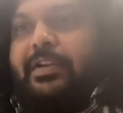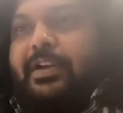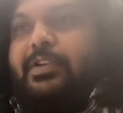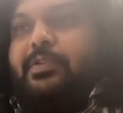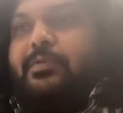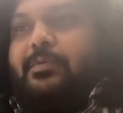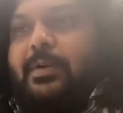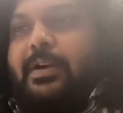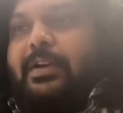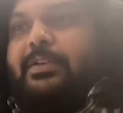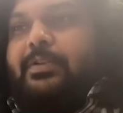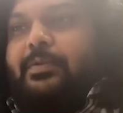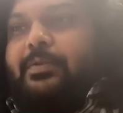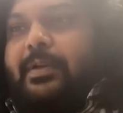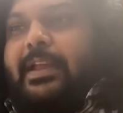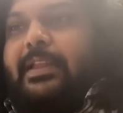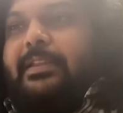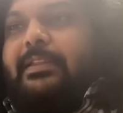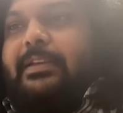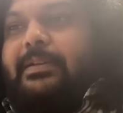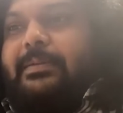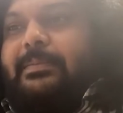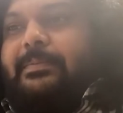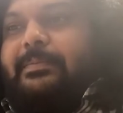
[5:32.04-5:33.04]
to work
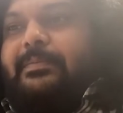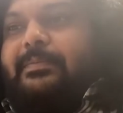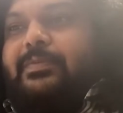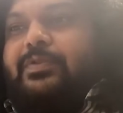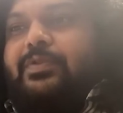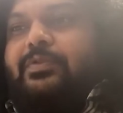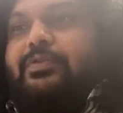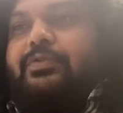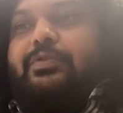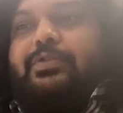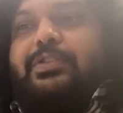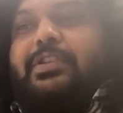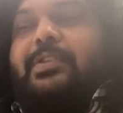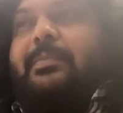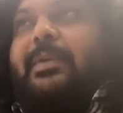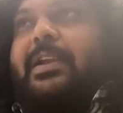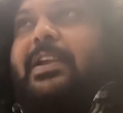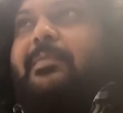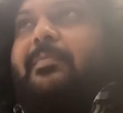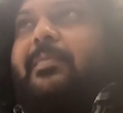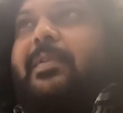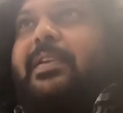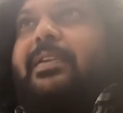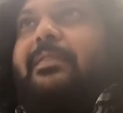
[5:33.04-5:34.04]
together. So Sushima
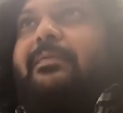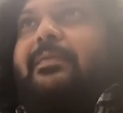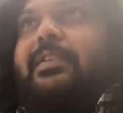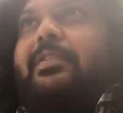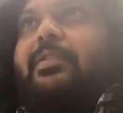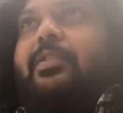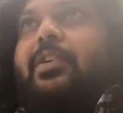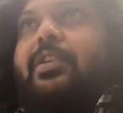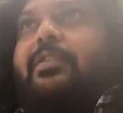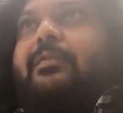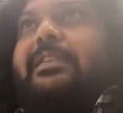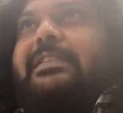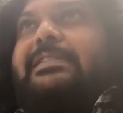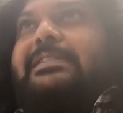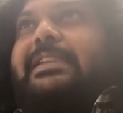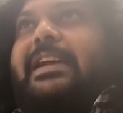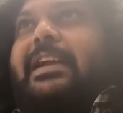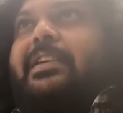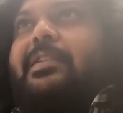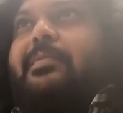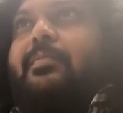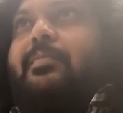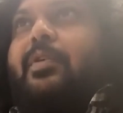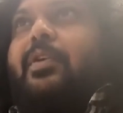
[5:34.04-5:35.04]
and me, we always
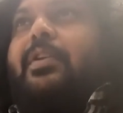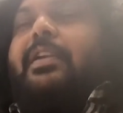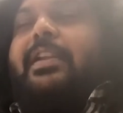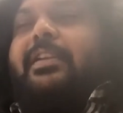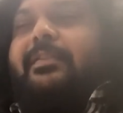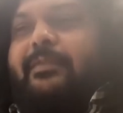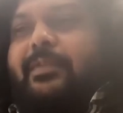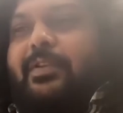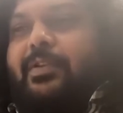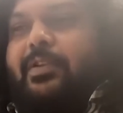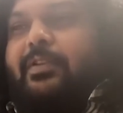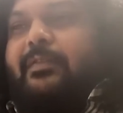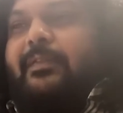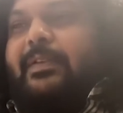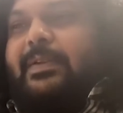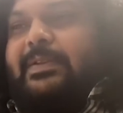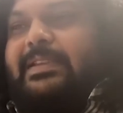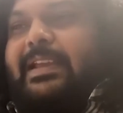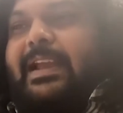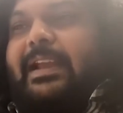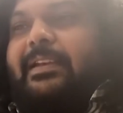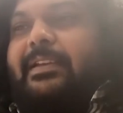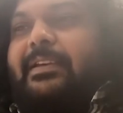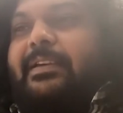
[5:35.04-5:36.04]
had a bonding. We always
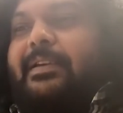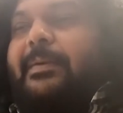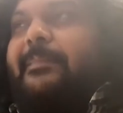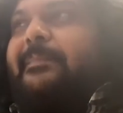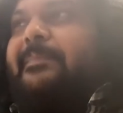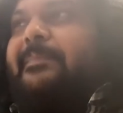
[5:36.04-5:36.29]
had a